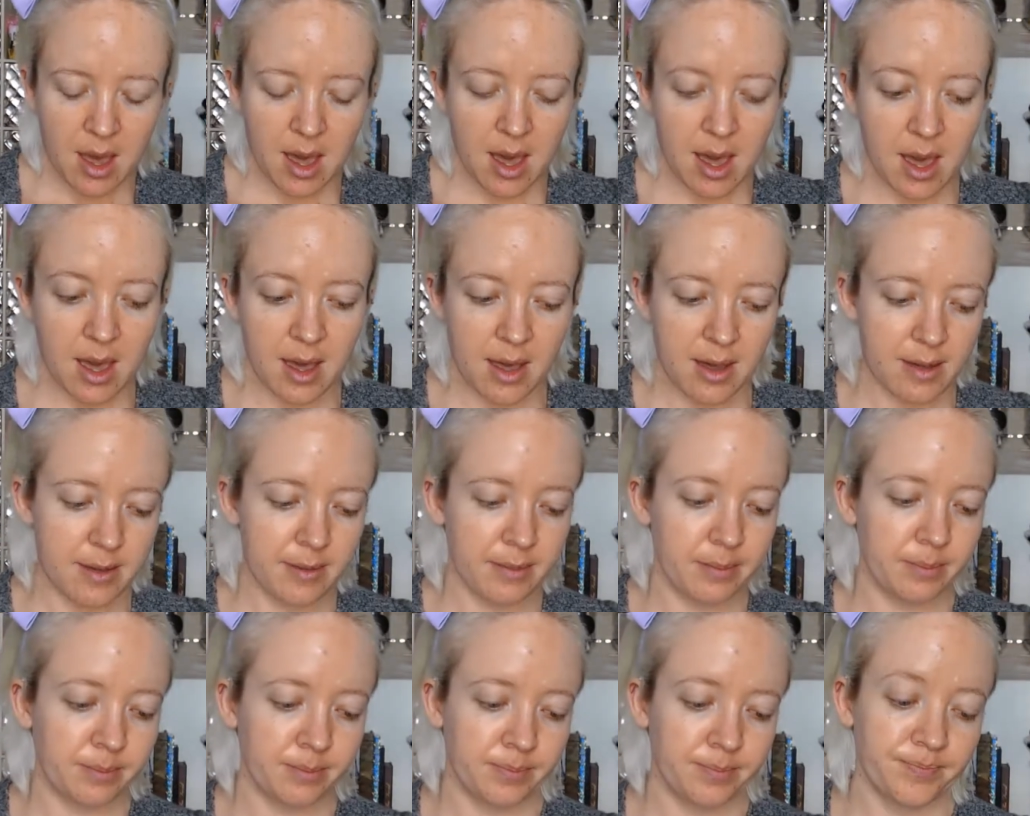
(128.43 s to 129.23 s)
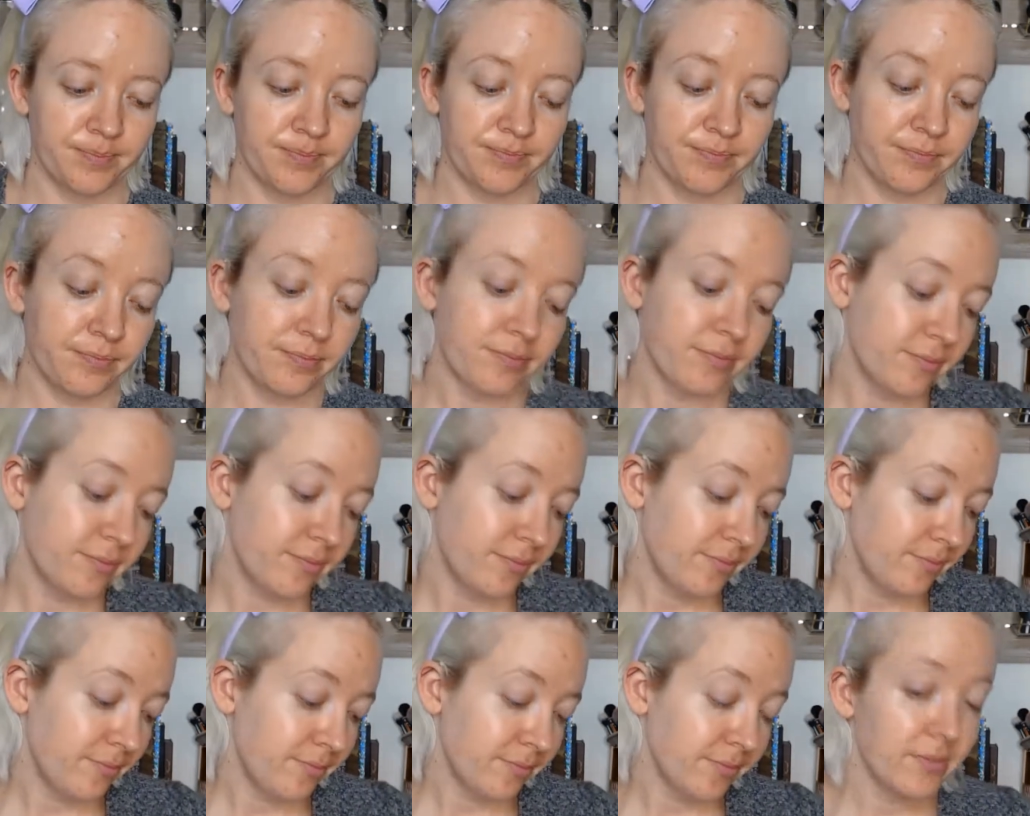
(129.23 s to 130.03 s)
I
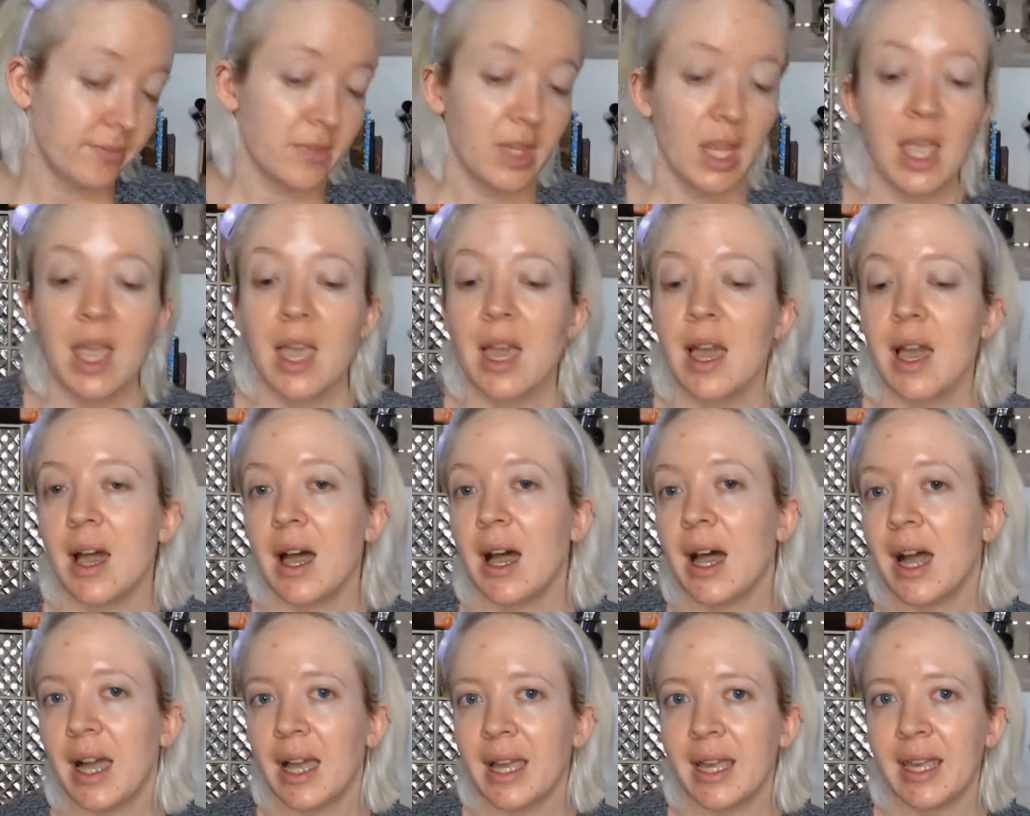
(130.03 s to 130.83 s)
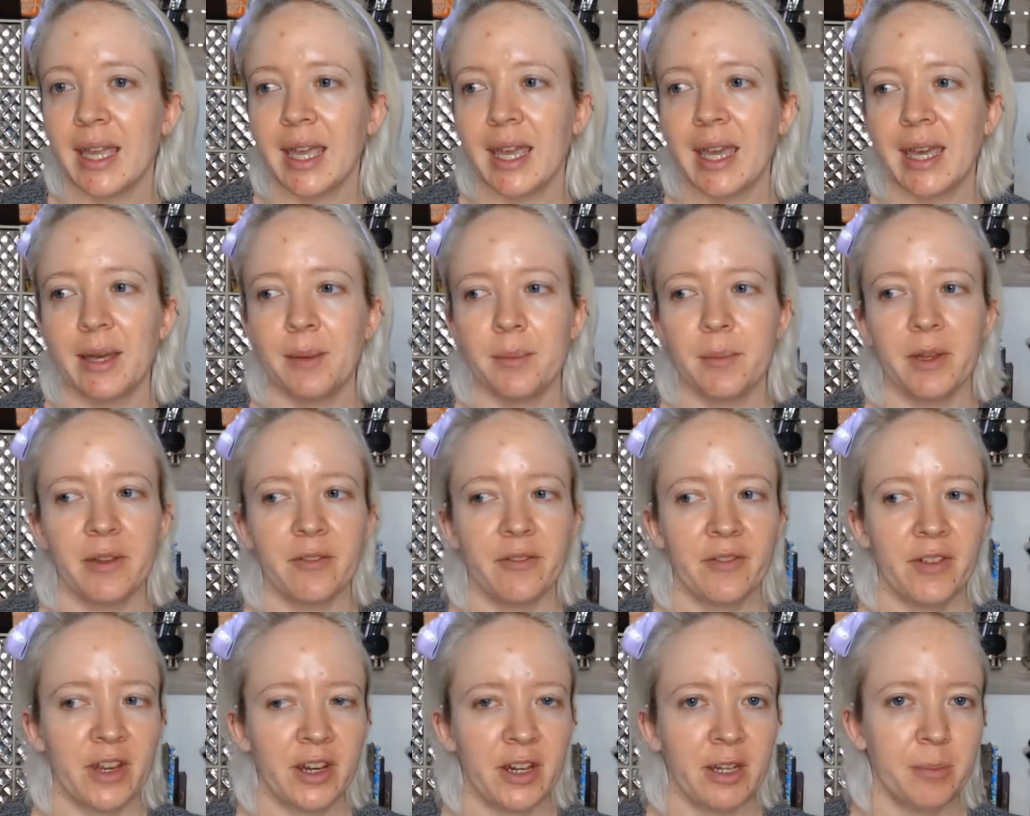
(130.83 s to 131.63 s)

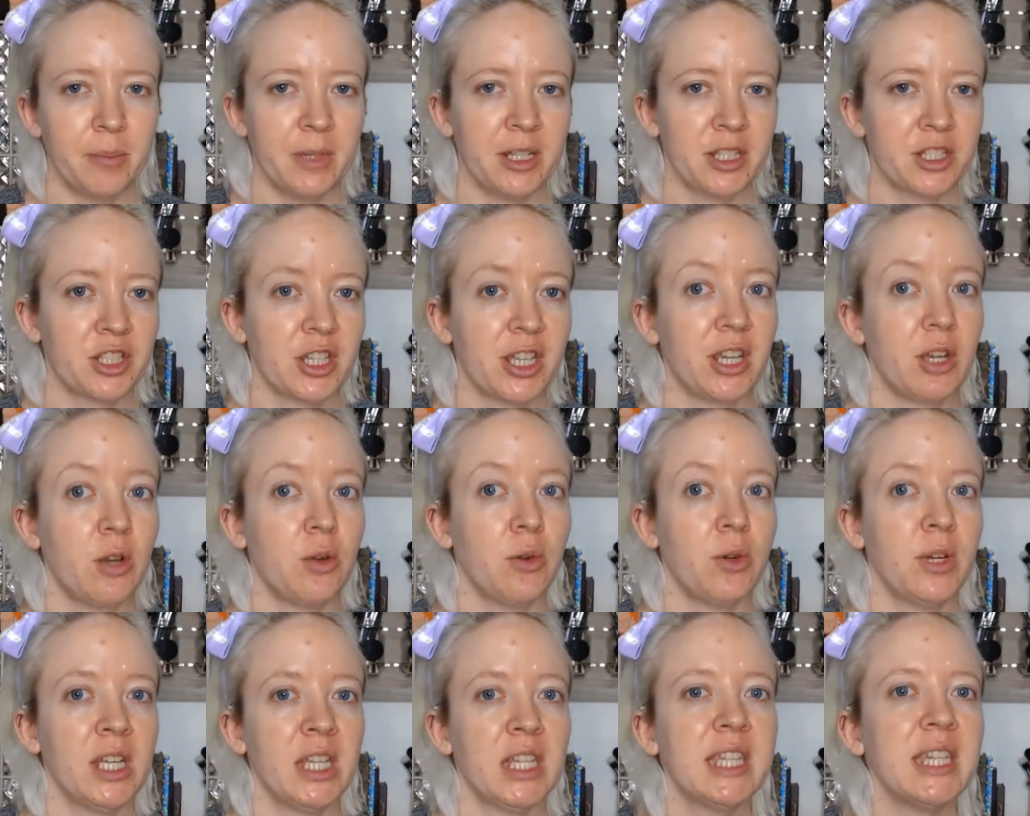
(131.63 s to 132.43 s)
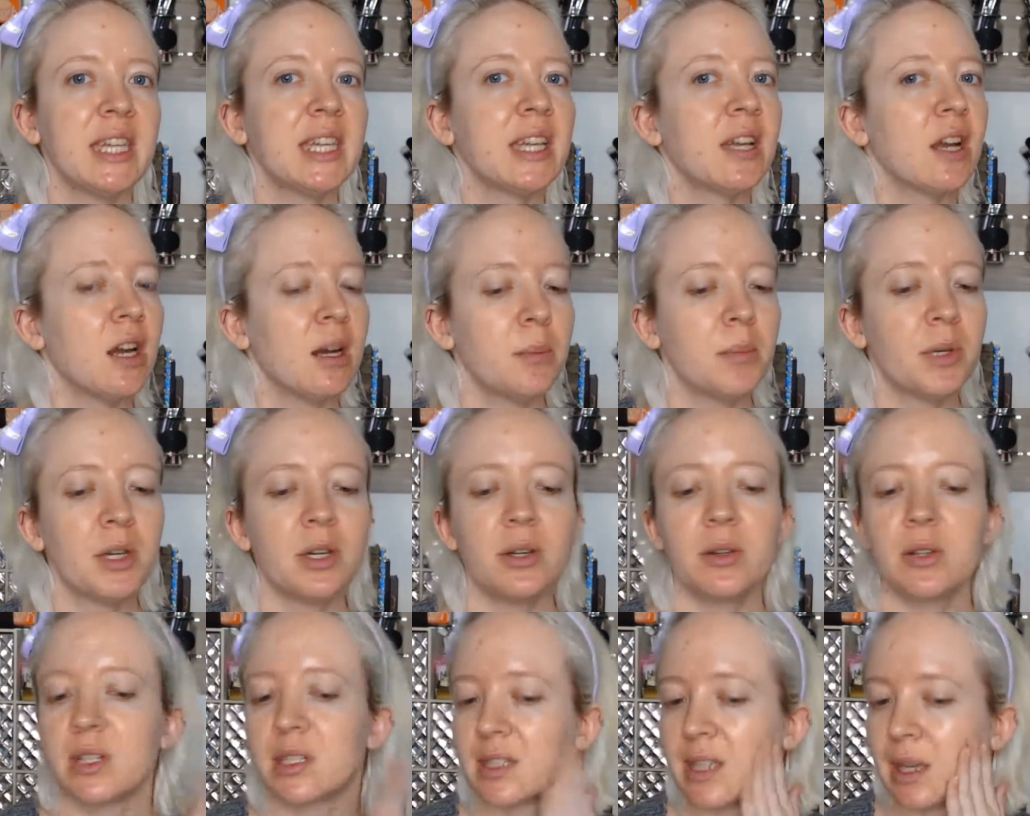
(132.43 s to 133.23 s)
am very much like oily
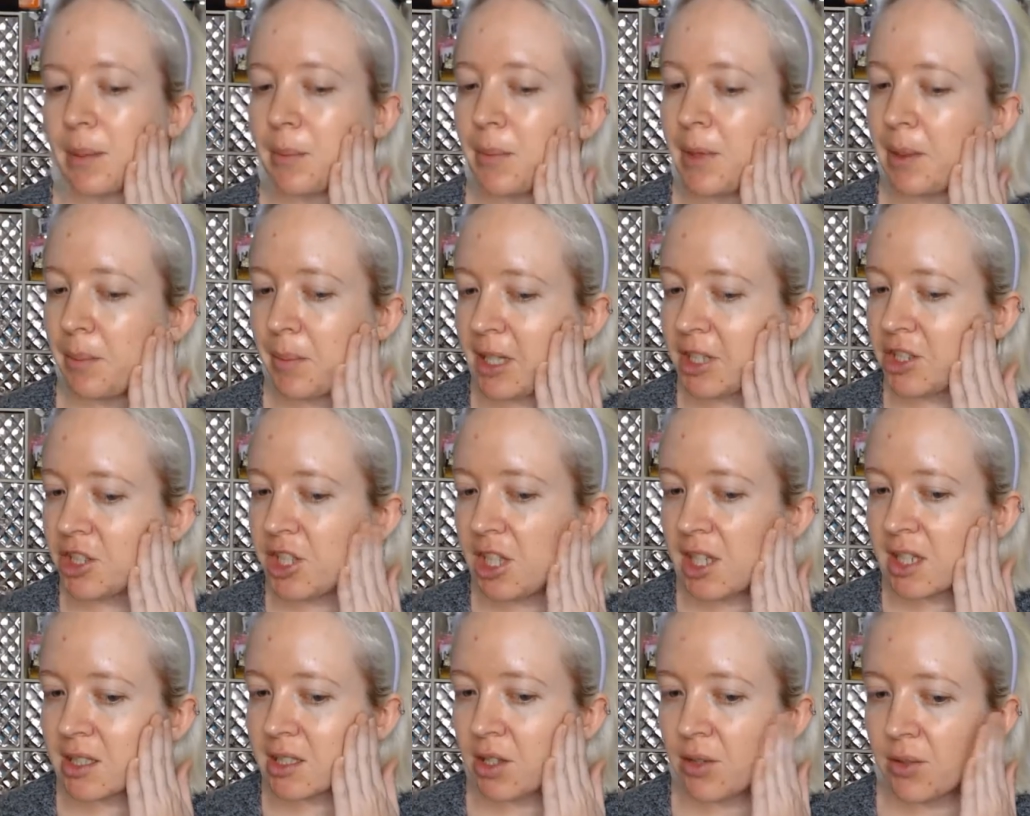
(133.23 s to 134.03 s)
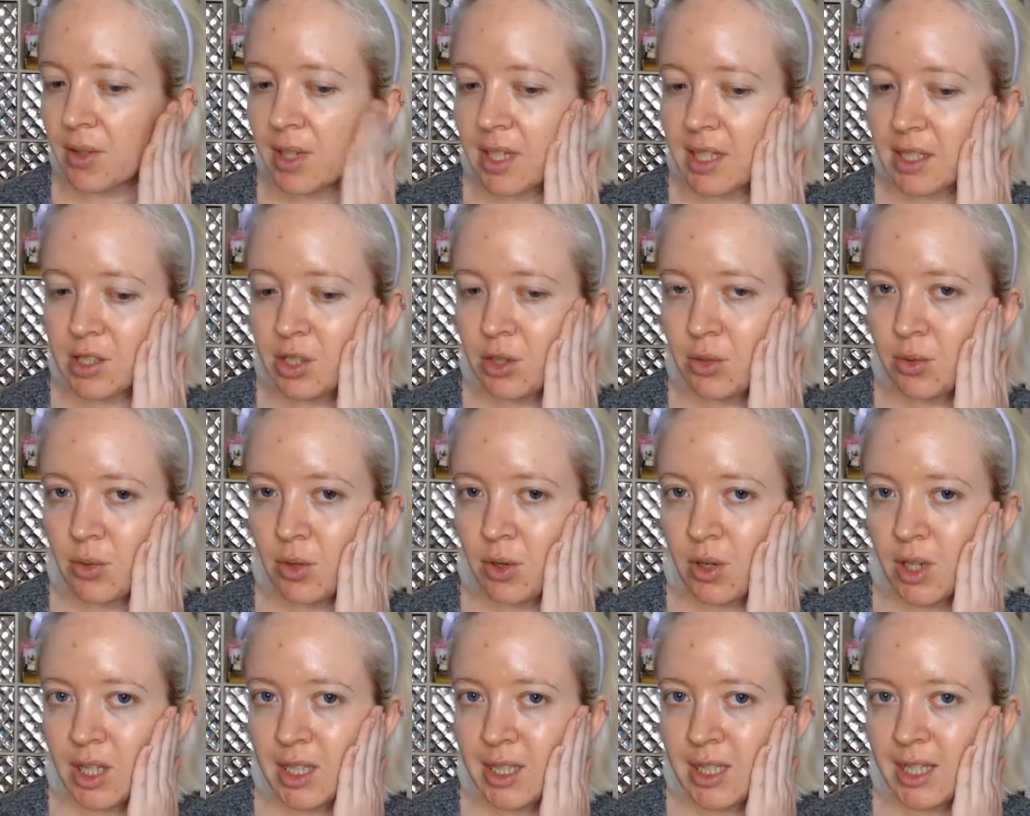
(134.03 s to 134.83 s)
combo because I mean my cheeks don't get too
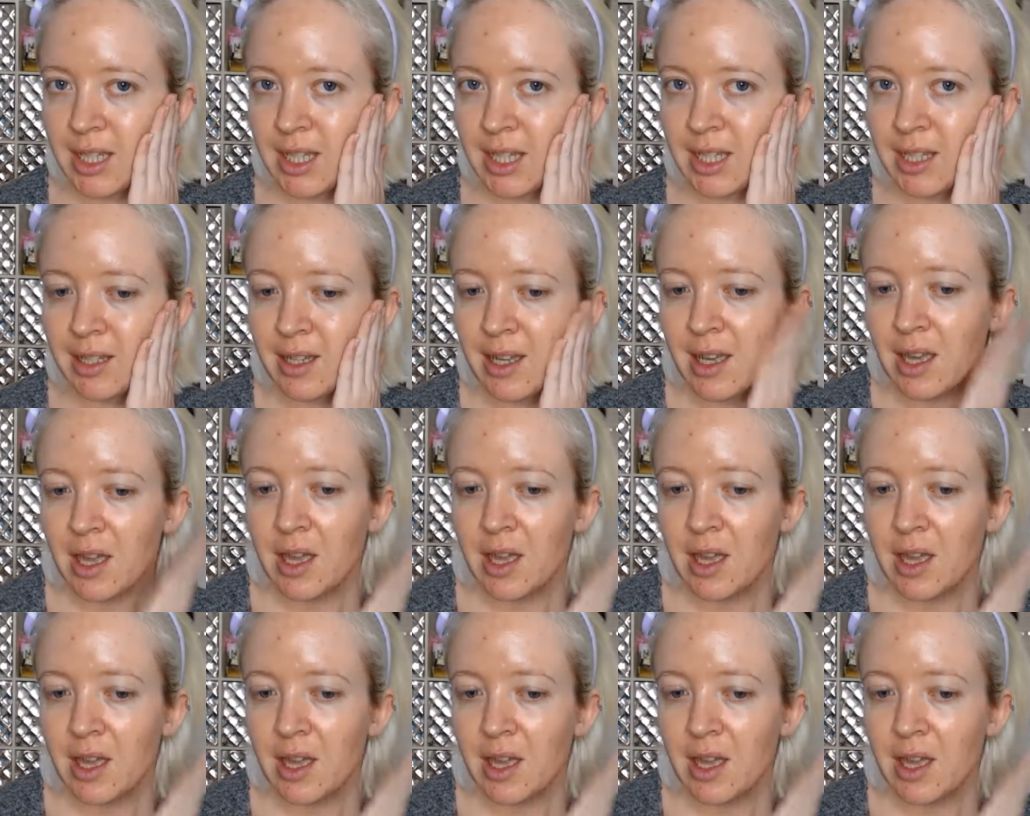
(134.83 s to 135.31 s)
oily,